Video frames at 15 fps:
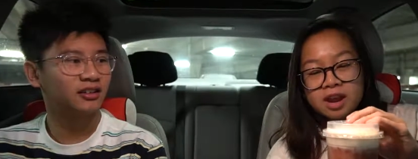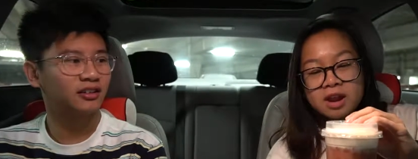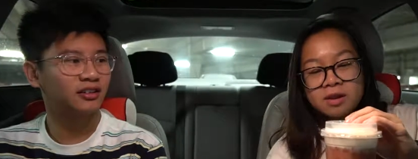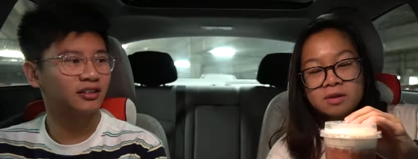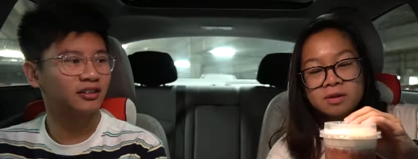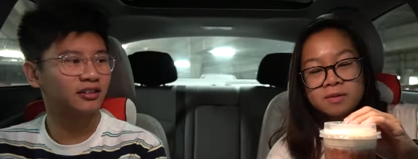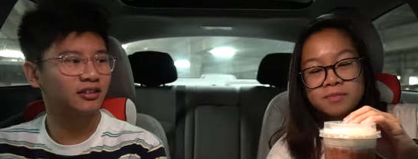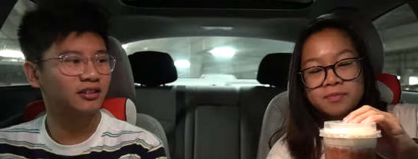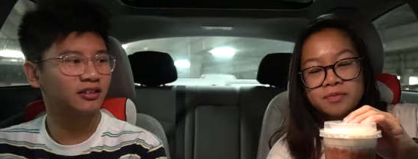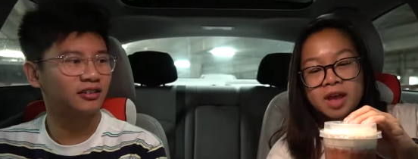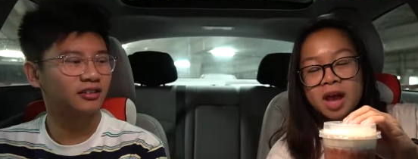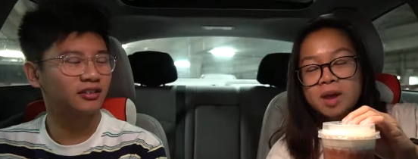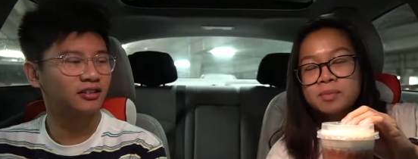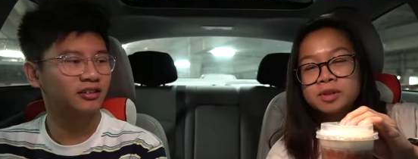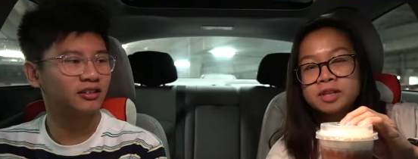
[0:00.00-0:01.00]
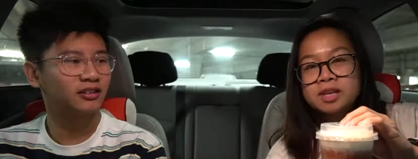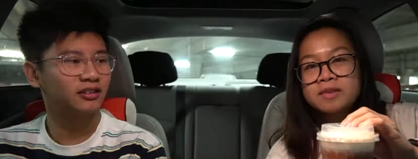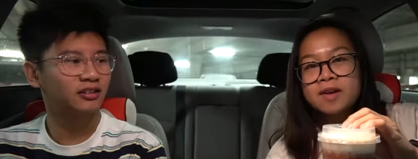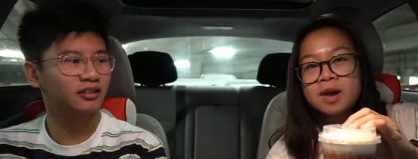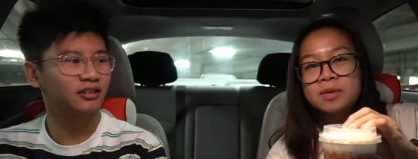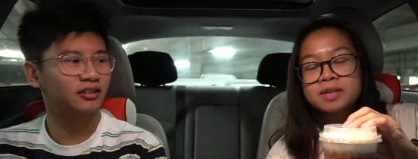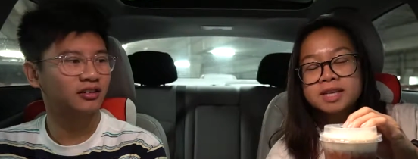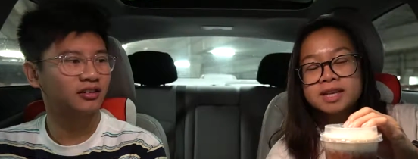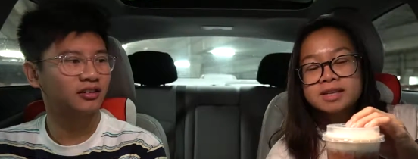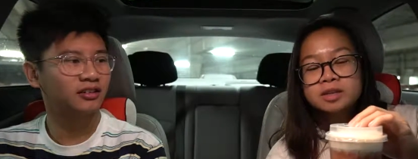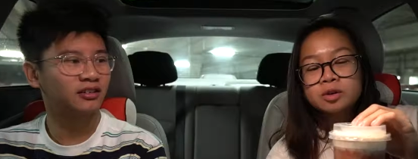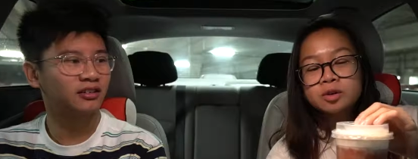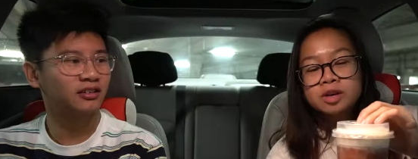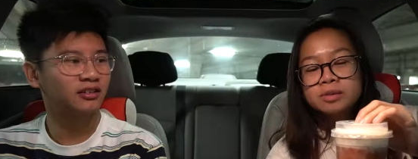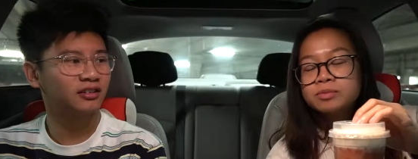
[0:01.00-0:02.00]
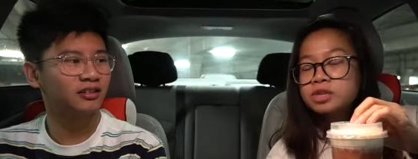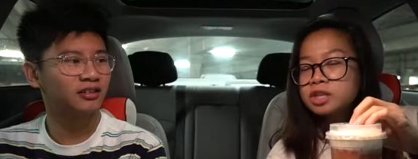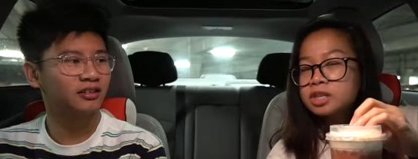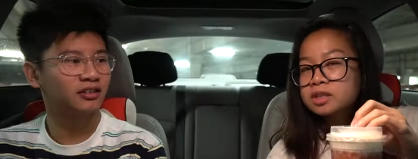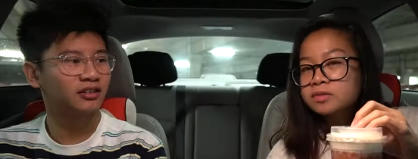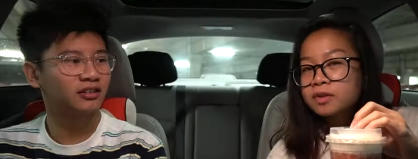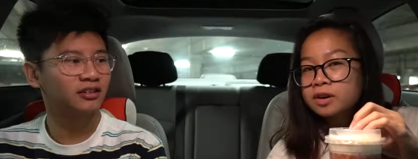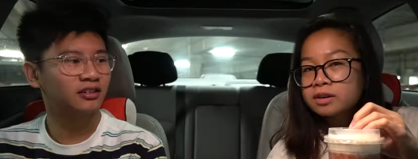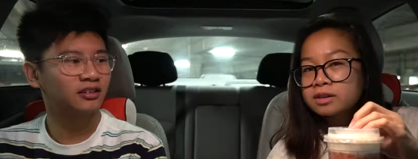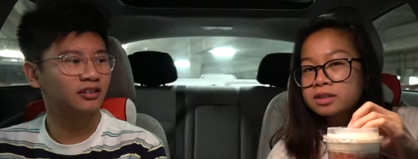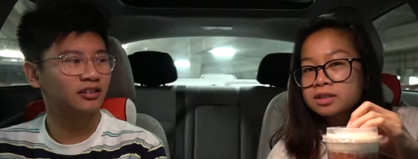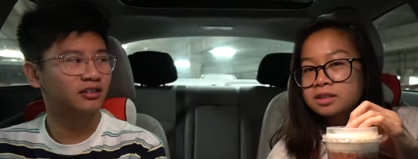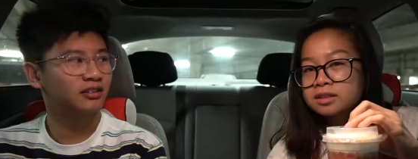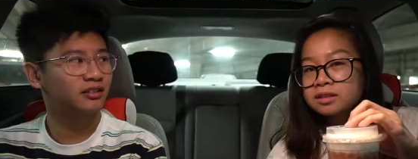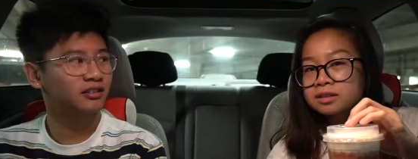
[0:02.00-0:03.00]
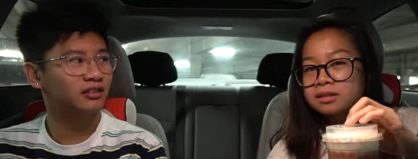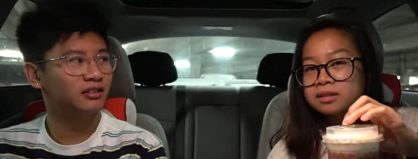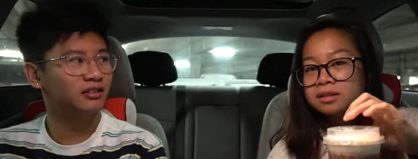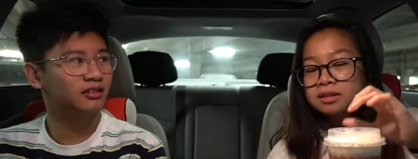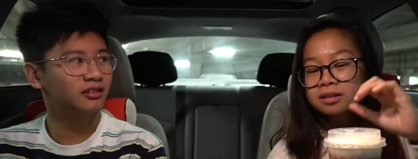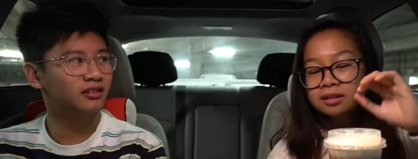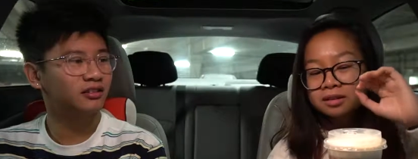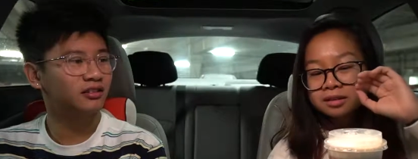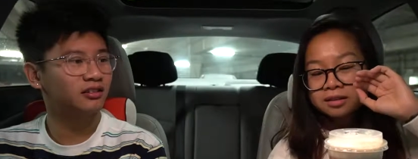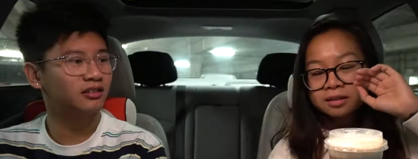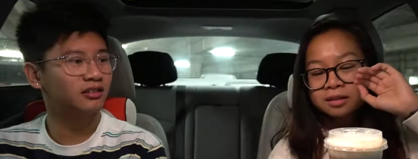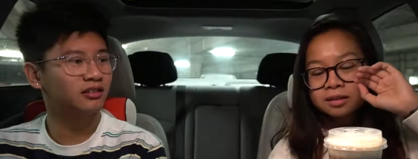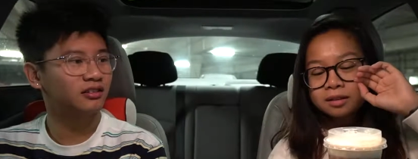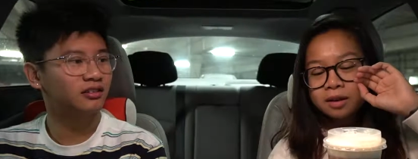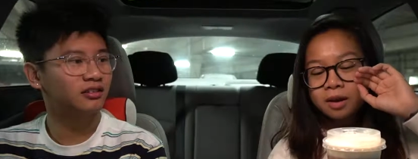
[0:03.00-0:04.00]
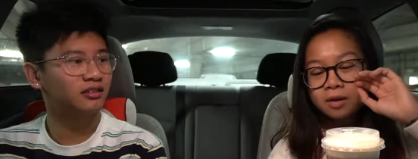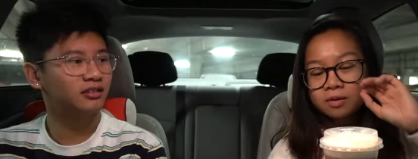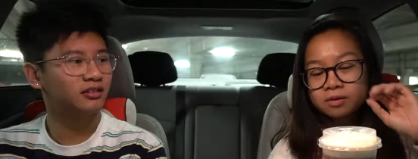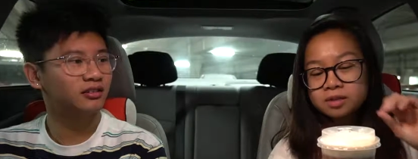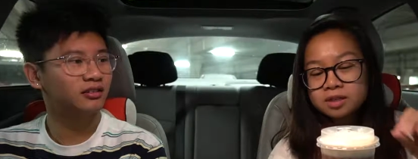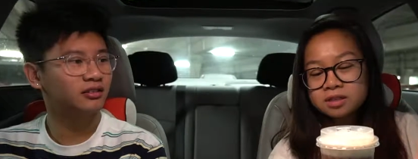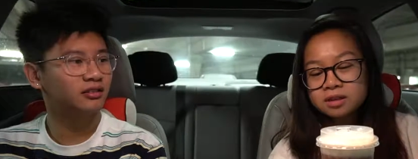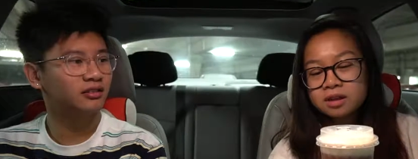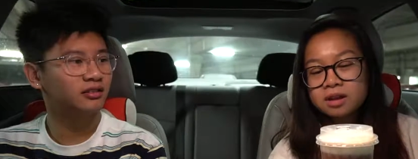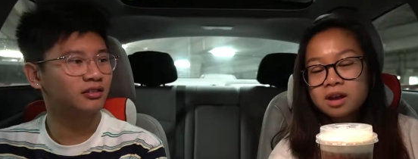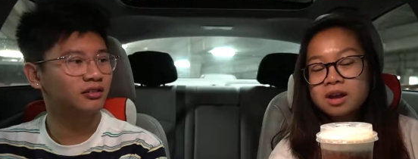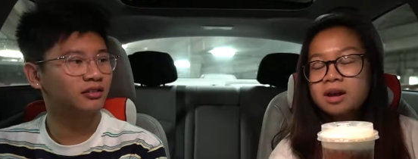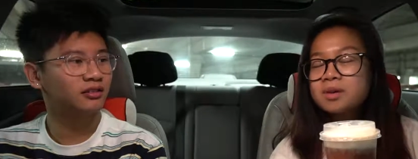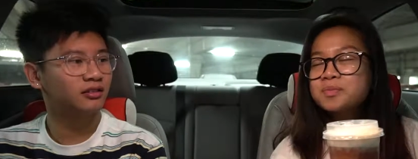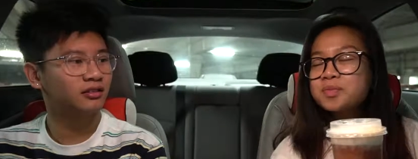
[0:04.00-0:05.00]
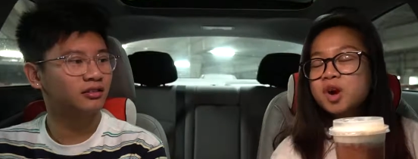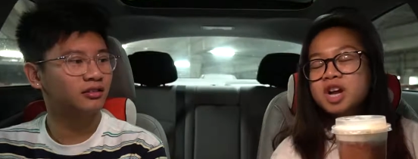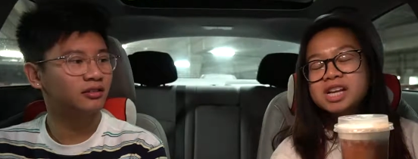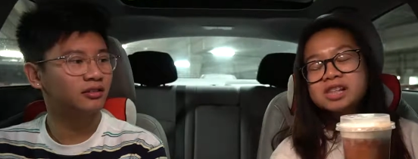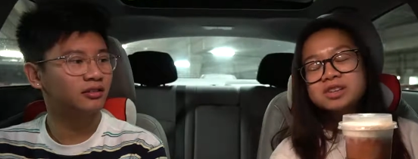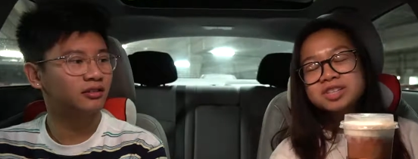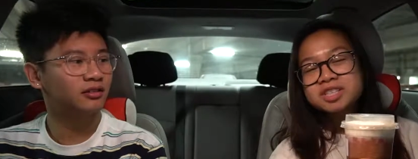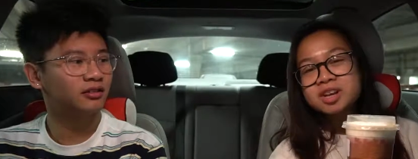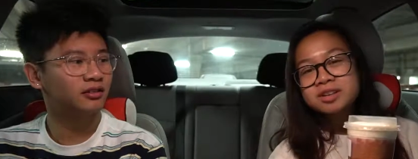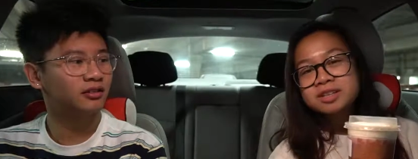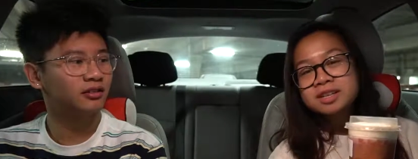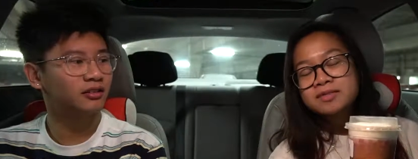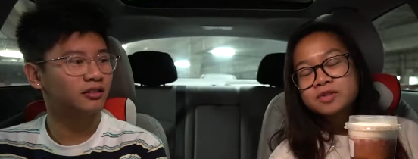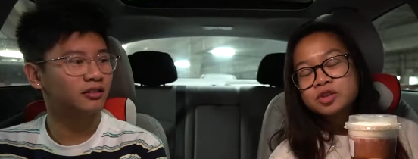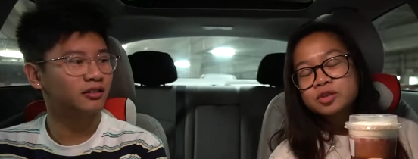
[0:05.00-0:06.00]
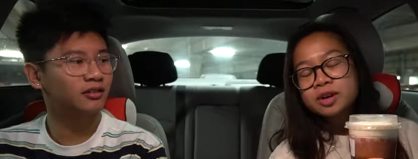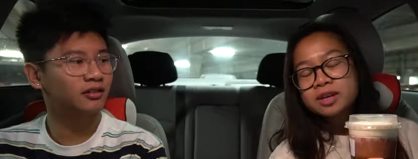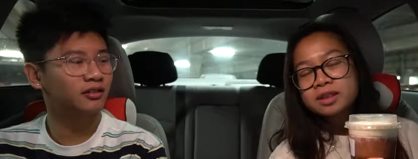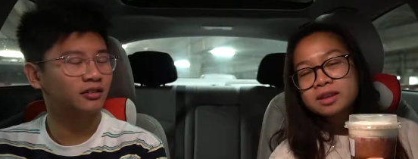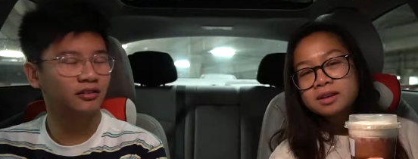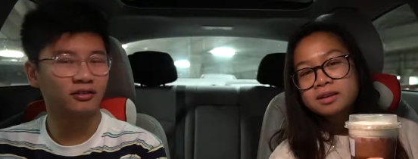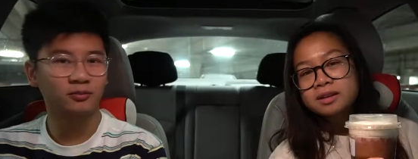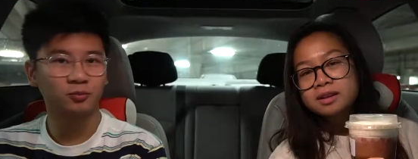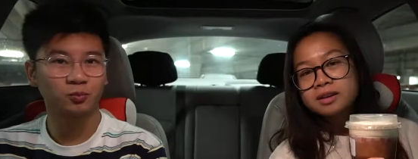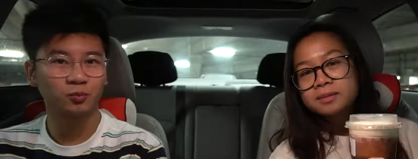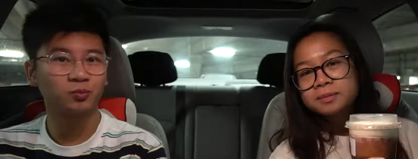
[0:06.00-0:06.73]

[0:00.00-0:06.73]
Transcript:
Speaker 1: angle. I believe I will taste cream cheese first. Oh, sea salt. Uh, probably a little salty of a drink then.